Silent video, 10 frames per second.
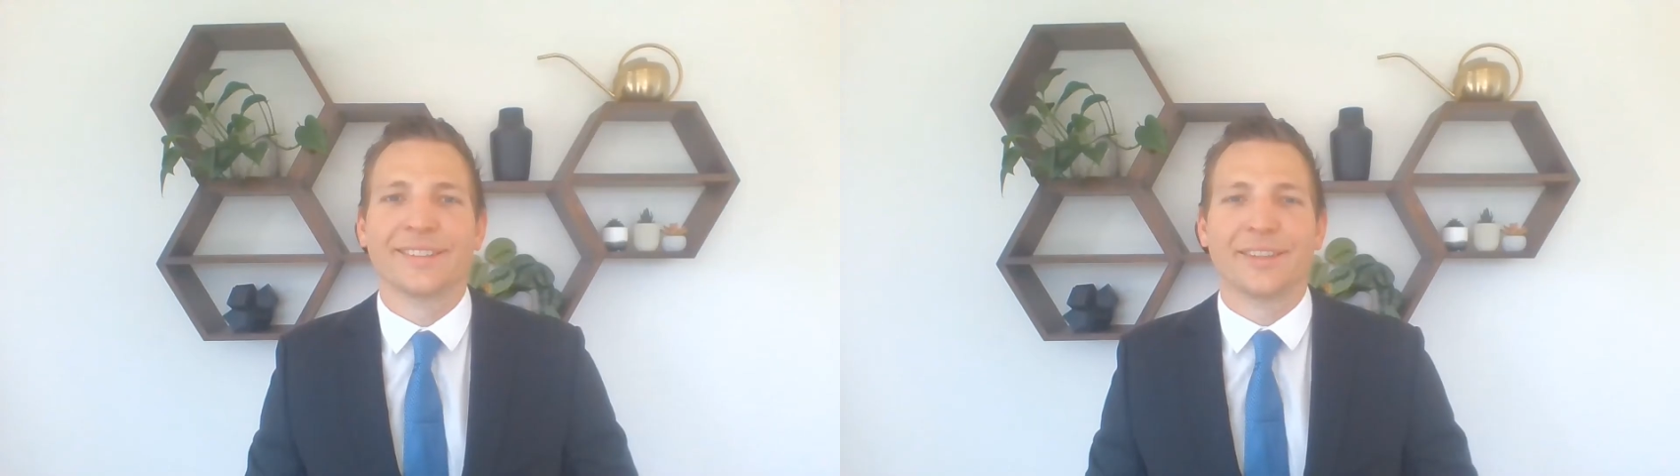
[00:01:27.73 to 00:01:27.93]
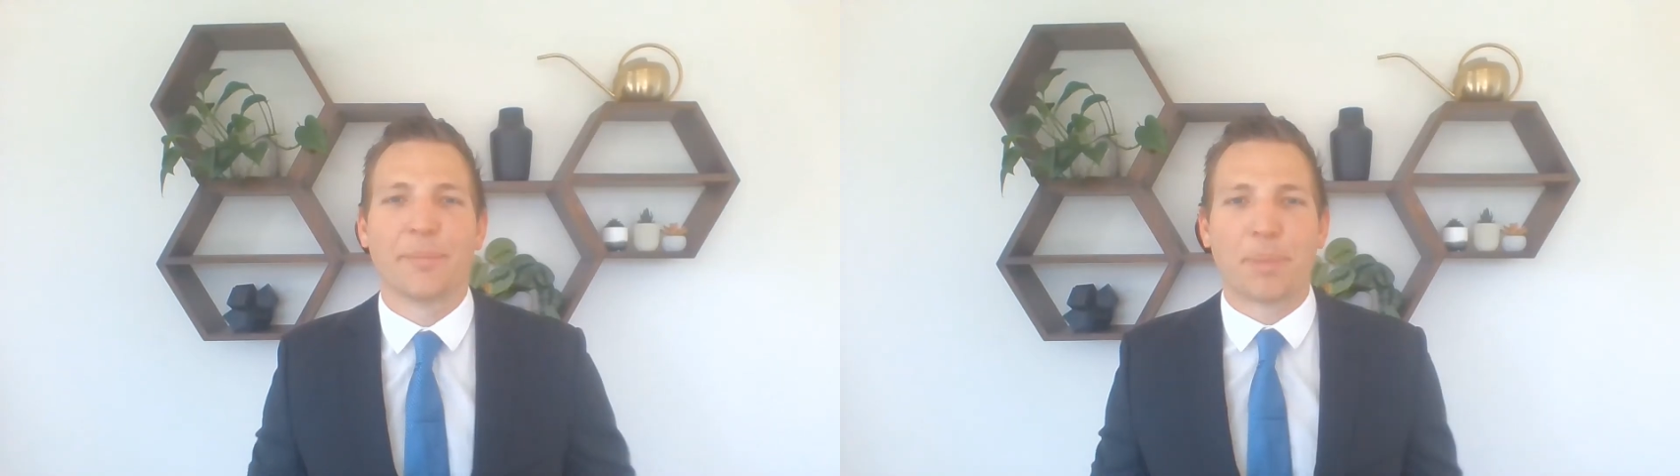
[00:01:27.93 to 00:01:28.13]

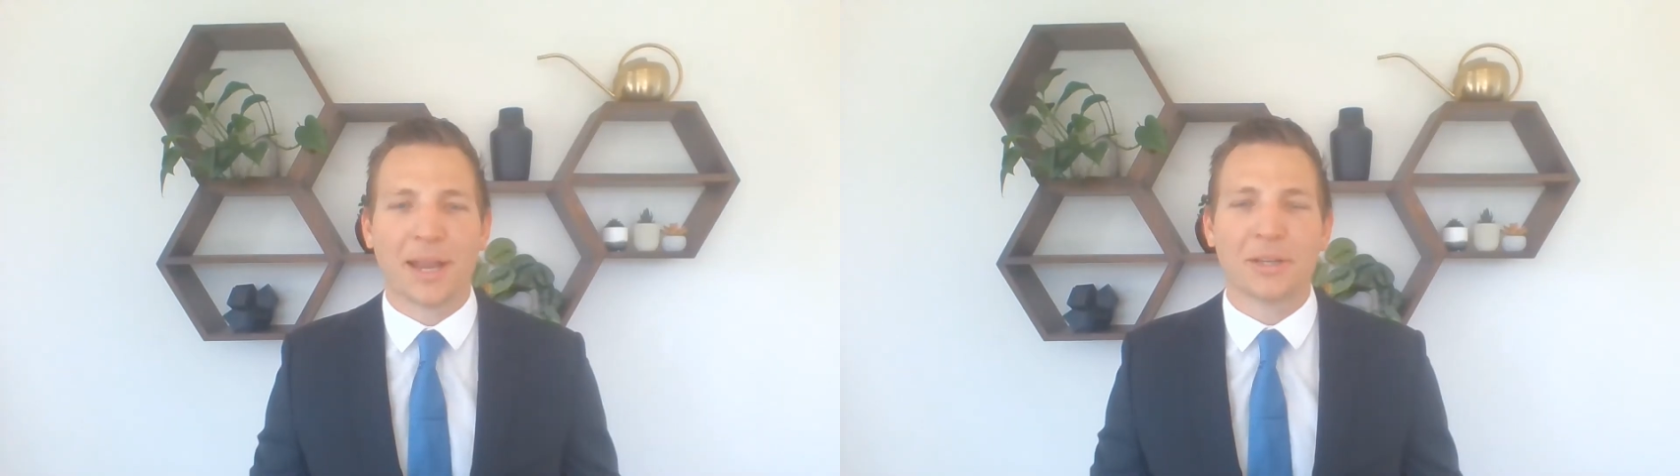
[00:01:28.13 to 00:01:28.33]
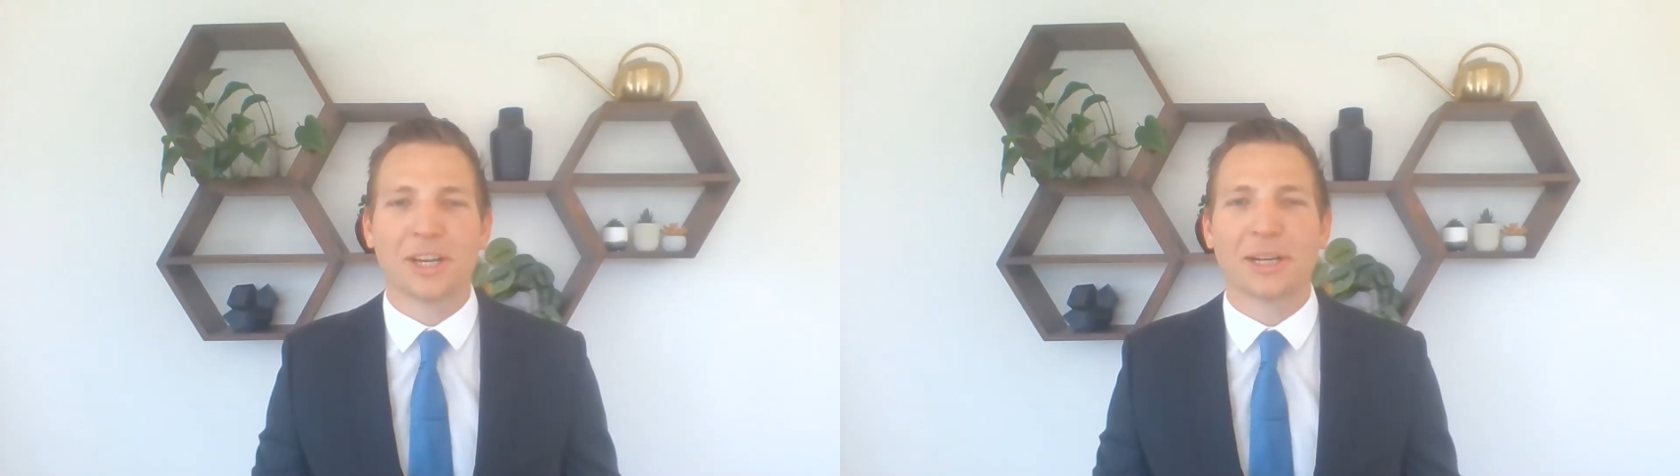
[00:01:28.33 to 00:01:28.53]
The
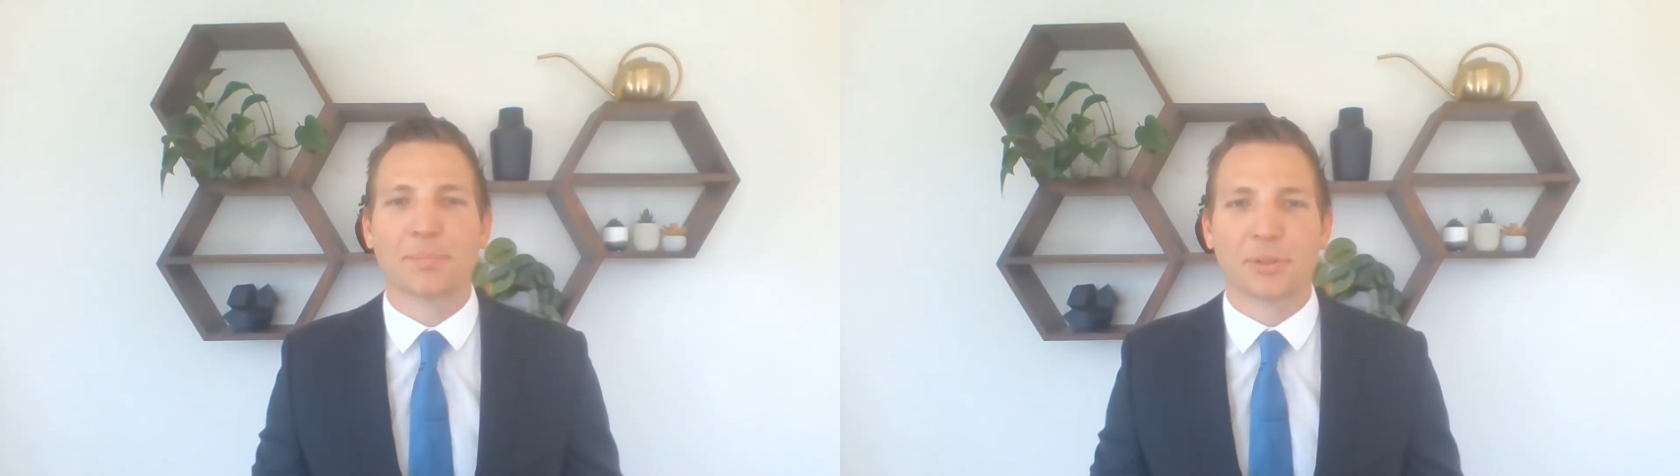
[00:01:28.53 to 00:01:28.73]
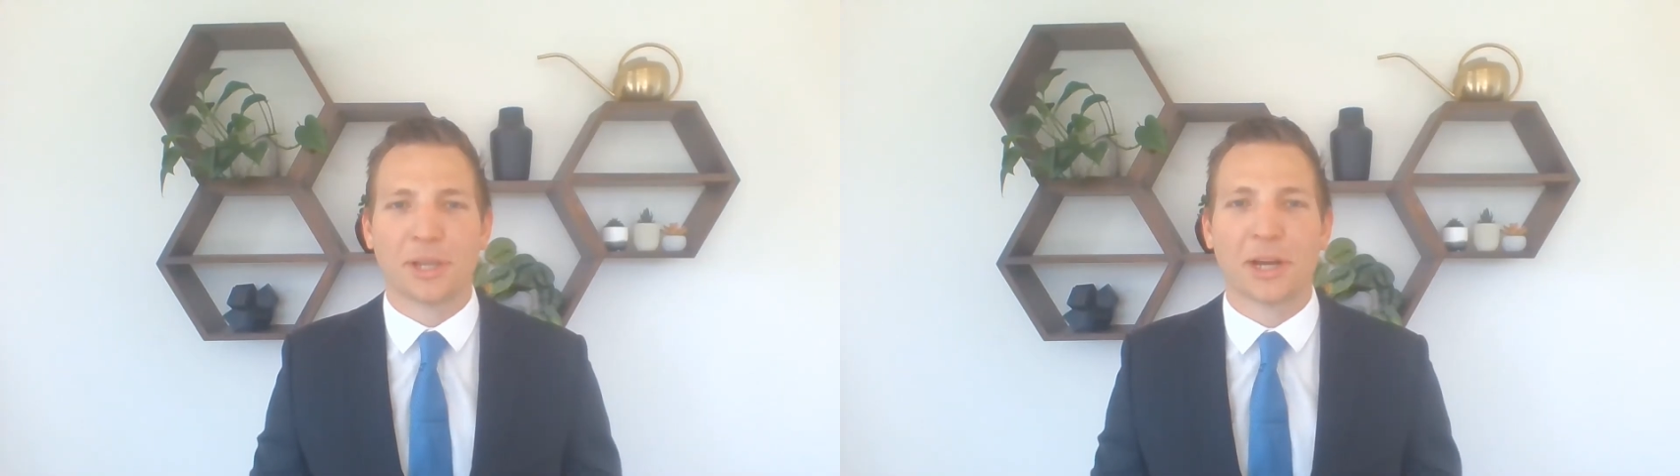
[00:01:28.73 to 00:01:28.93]

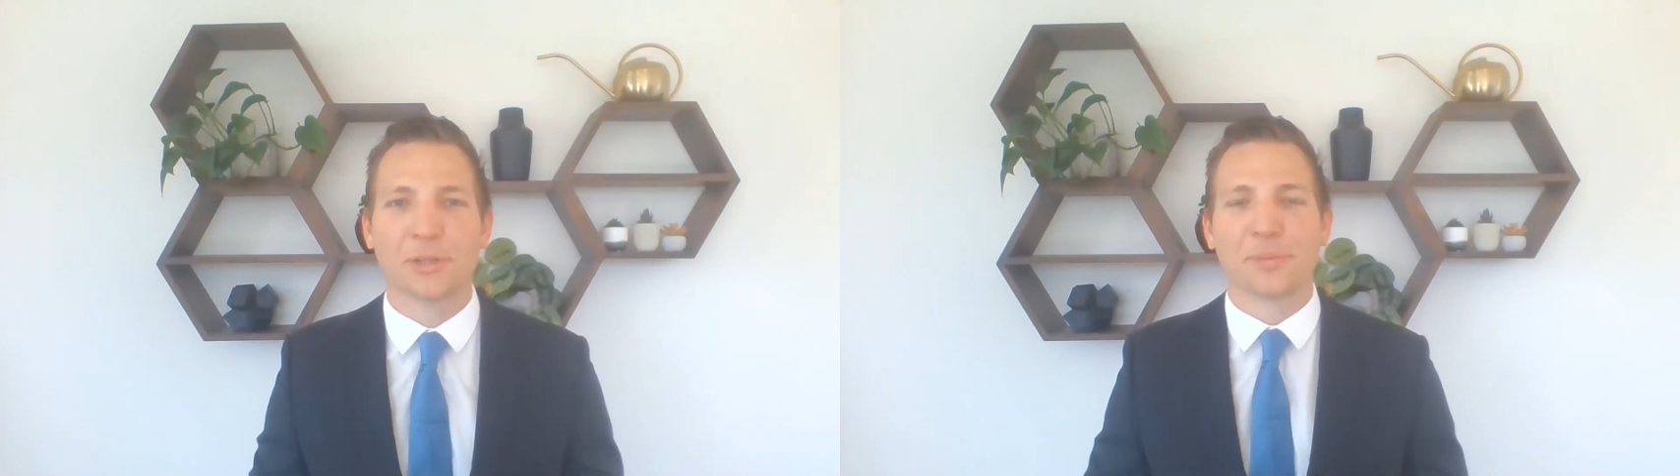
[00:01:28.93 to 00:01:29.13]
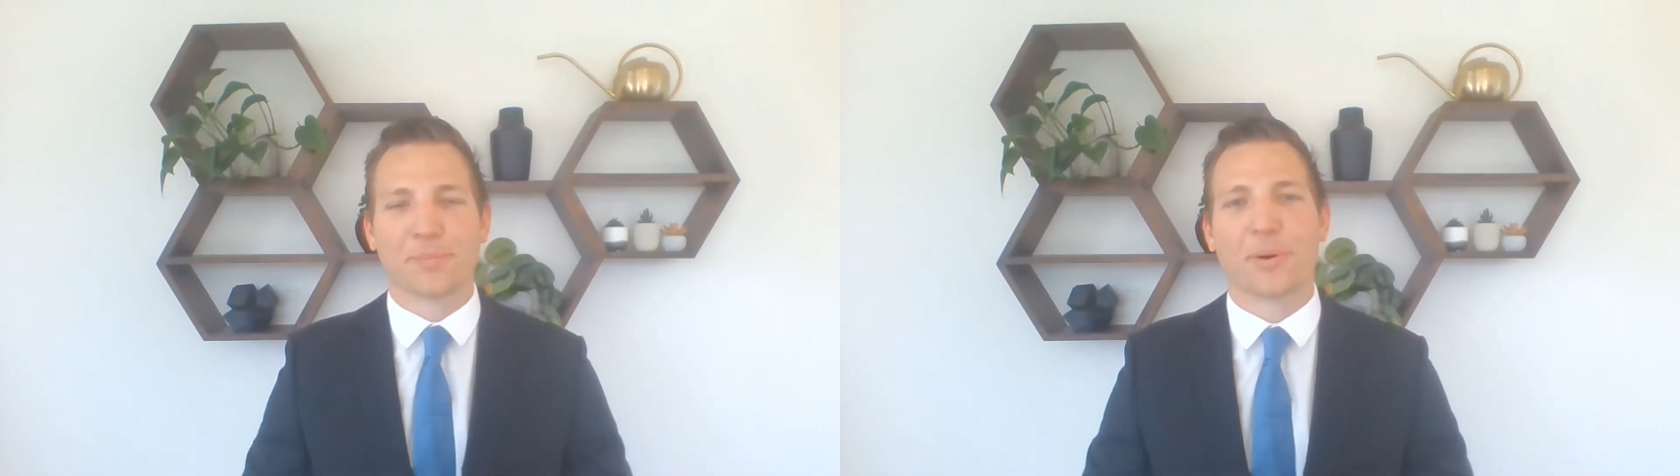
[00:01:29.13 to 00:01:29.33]
Paycheck
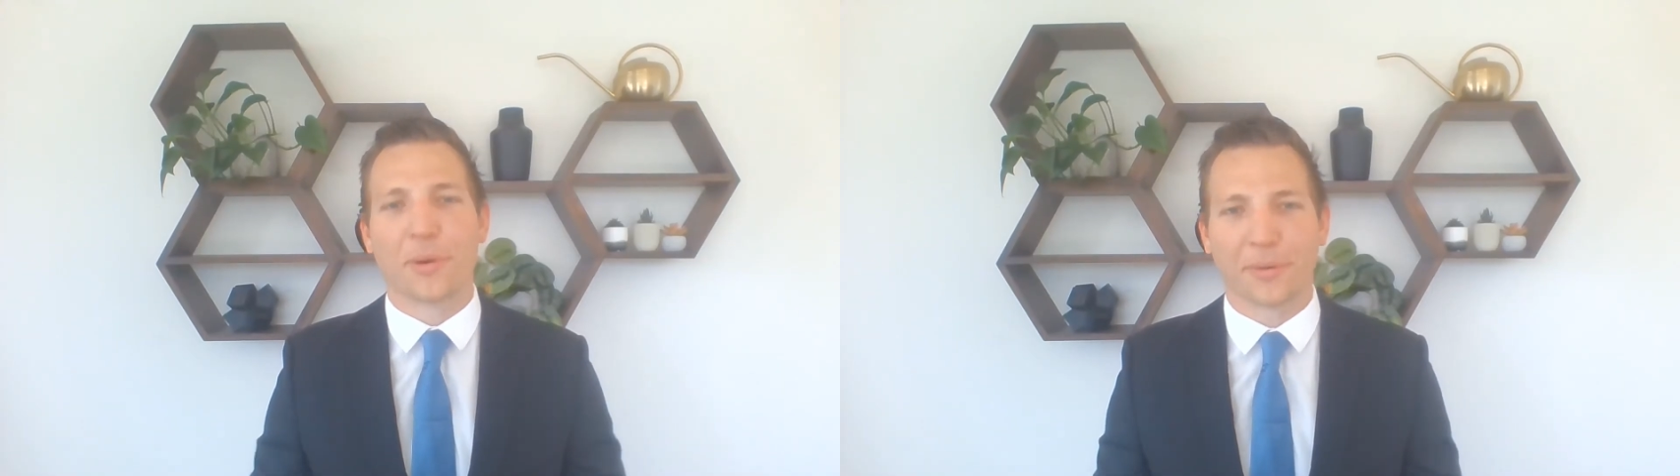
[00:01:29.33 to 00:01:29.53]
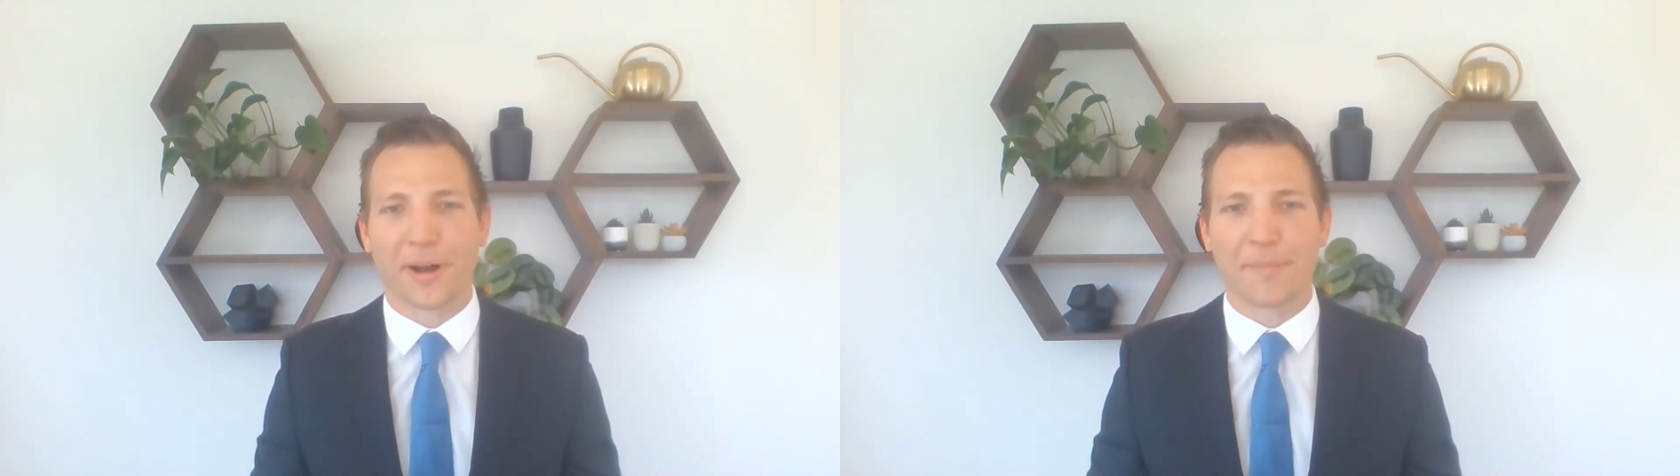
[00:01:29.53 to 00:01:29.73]
Protection
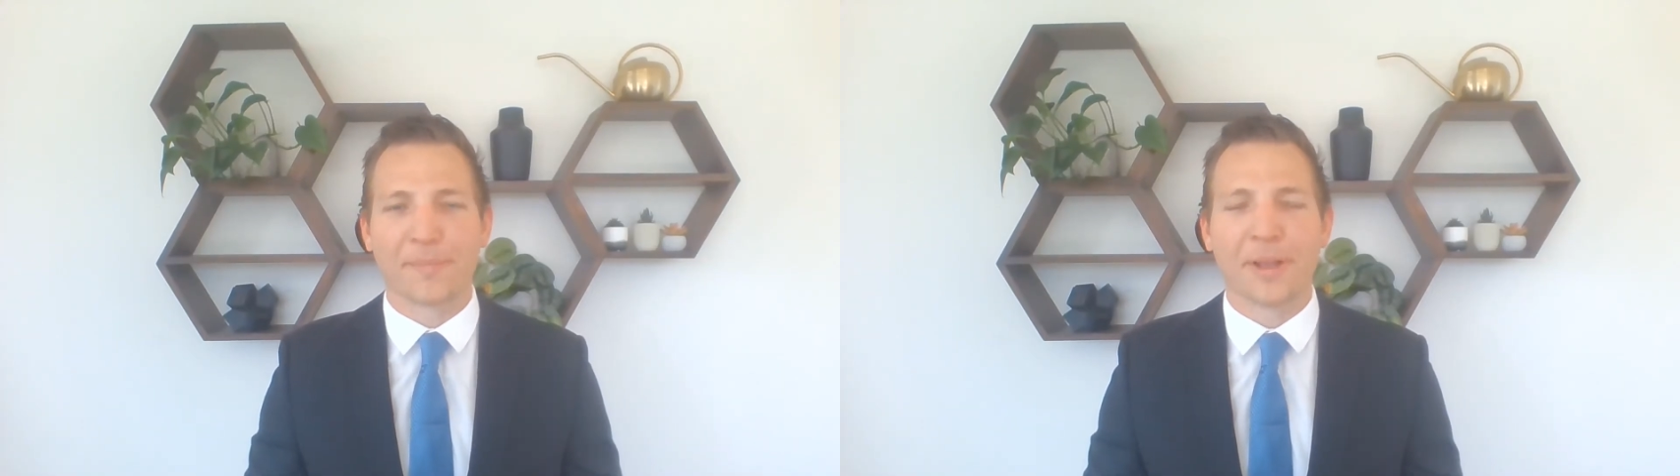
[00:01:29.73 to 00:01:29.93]
Program,